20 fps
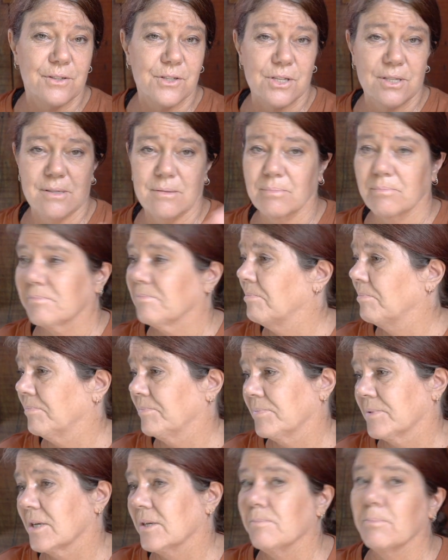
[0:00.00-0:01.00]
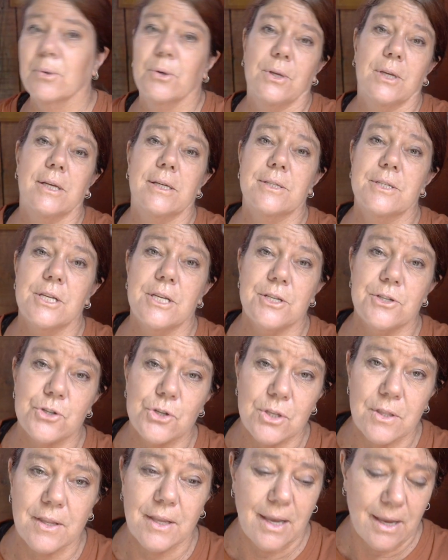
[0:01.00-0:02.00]
Just don't put your
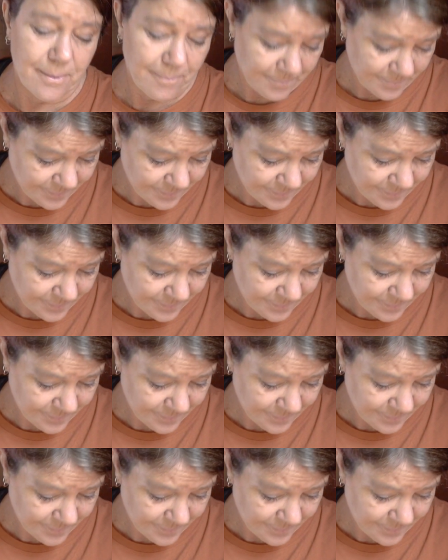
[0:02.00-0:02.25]
attention there.